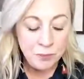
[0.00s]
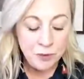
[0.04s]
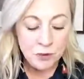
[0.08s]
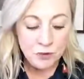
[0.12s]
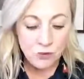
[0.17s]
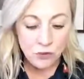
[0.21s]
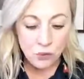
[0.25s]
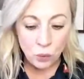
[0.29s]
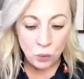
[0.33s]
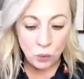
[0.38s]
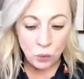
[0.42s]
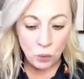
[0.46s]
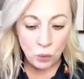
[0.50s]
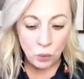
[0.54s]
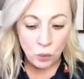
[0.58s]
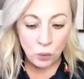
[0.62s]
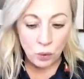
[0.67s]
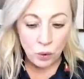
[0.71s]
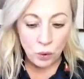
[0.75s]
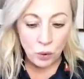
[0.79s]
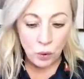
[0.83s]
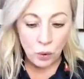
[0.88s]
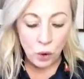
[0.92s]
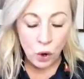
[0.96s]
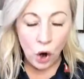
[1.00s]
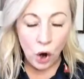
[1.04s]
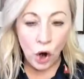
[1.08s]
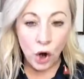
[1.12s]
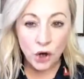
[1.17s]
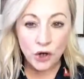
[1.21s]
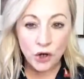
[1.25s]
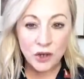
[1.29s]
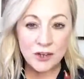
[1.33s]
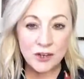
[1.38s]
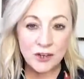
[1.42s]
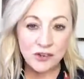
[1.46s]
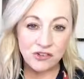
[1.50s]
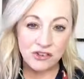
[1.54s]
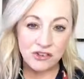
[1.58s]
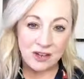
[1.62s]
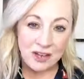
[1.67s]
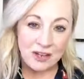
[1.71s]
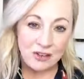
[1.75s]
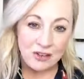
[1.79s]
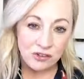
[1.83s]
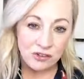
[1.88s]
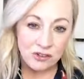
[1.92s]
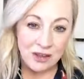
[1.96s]
So how do you
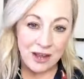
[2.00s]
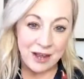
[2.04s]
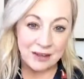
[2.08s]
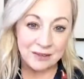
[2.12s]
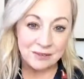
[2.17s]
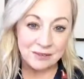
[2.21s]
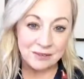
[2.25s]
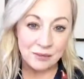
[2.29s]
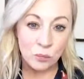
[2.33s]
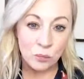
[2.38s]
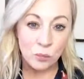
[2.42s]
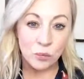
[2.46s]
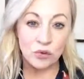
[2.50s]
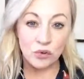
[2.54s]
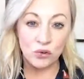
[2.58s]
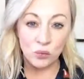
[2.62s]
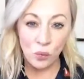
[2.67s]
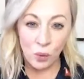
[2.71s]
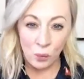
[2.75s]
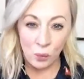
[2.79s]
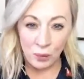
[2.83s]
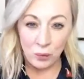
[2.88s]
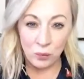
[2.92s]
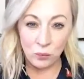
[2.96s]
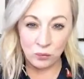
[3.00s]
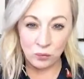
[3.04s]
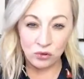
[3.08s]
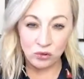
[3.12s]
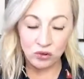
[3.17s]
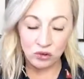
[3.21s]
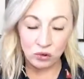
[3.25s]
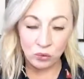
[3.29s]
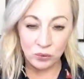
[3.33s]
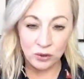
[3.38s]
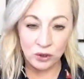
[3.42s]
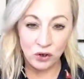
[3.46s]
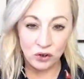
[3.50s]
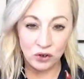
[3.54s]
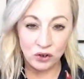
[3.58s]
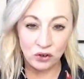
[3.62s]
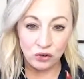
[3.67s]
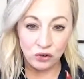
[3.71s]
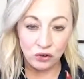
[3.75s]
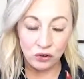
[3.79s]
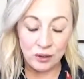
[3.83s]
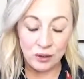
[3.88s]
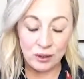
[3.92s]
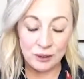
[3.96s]
change that? Which is what I'm going to show you how to
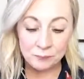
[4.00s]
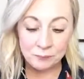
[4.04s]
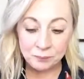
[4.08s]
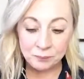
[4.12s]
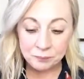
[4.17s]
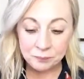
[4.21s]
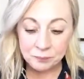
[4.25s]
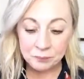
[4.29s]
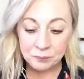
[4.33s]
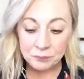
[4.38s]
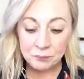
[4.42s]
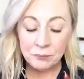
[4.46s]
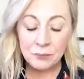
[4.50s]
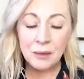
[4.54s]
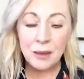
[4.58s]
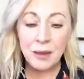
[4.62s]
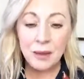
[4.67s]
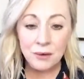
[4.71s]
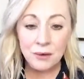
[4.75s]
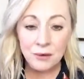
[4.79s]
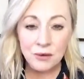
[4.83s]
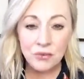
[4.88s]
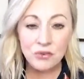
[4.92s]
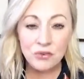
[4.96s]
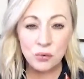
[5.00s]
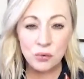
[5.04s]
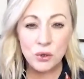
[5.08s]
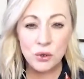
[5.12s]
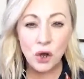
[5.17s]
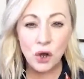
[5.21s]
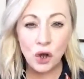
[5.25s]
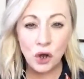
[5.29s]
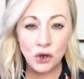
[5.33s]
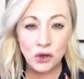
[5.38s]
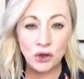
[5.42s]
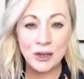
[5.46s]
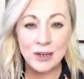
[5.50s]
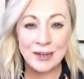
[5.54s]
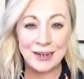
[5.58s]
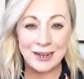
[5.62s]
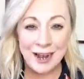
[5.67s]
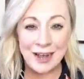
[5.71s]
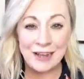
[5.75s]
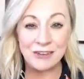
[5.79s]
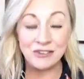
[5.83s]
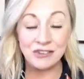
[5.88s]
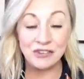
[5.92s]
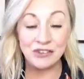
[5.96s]
do that. I'm going to show you how you can
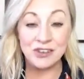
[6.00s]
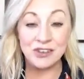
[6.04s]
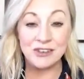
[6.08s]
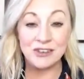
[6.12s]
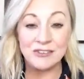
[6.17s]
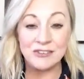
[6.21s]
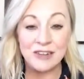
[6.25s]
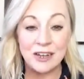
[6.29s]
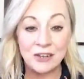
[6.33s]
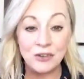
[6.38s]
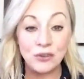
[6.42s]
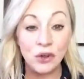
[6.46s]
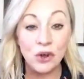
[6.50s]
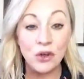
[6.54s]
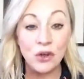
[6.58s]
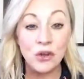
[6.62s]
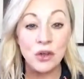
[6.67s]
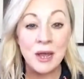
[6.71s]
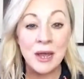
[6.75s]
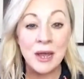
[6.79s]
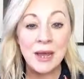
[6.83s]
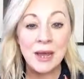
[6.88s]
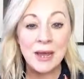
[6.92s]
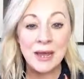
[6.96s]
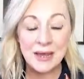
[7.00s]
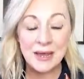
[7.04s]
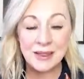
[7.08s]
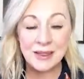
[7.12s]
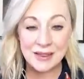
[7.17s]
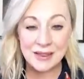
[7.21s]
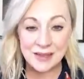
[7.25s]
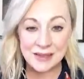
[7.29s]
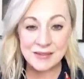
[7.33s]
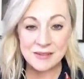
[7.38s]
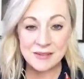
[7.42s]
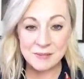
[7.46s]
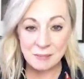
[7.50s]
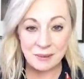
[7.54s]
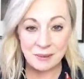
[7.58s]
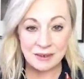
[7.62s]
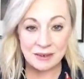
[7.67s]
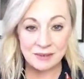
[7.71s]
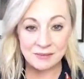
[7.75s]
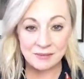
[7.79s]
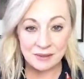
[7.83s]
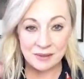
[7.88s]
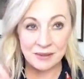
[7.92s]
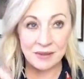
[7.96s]
actually change that now, in this
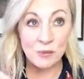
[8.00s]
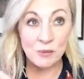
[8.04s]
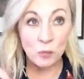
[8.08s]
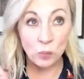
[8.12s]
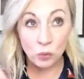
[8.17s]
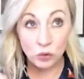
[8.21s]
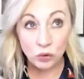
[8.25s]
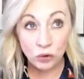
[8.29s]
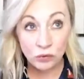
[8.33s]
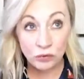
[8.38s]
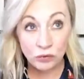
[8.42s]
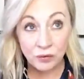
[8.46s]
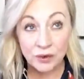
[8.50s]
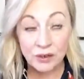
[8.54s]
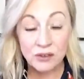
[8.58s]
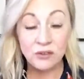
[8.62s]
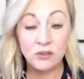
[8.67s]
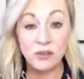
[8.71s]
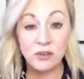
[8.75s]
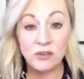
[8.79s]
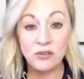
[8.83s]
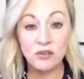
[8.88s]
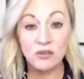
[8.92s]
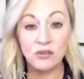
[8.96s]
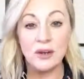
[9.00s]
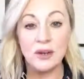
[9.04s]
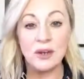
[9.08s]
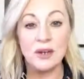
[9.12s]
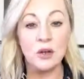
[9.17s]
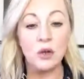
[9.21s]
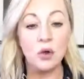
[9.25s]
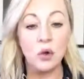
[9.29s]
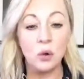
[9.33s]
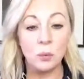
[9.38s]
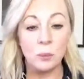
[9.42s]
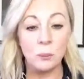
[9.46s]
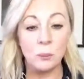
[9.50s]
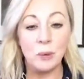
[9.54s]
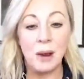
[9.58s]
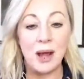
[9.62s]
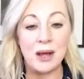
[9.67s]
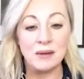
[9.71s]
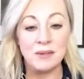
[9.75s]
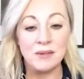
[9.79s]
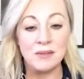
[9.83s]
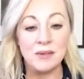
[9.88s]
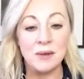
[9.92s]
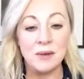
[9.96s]
minute, when you're finished this training, go and
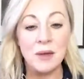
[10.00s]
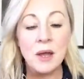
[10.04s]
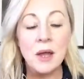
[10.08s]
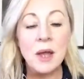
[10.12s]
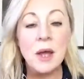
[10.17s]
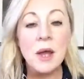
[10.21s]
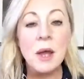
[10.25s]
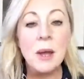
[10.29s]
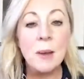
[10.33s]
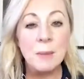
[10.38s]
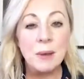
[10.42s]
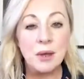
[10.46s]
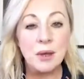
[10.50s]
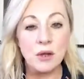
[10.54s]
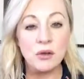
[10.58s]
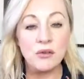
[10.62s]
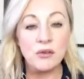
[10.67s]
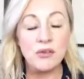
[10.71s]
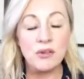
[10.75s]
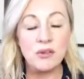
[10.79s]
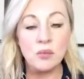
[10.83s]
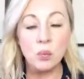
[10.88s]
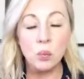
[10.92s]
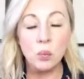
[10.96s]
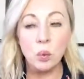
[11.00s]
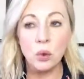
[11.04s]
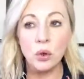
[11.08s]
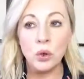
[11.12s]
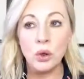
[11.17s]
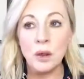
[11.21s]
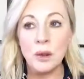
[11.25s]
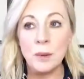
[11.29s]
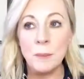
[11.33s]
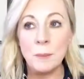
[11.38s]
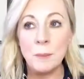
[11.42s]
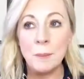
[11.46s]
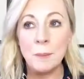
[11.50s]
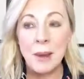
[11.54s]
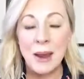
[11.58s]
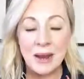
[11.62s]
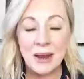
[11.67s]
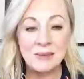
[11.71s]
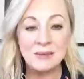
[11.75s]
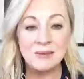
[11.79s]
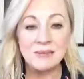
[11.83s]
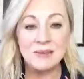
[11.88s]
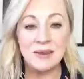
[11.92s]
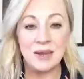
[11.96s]
practice it, because it's one of the
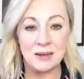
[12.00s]
best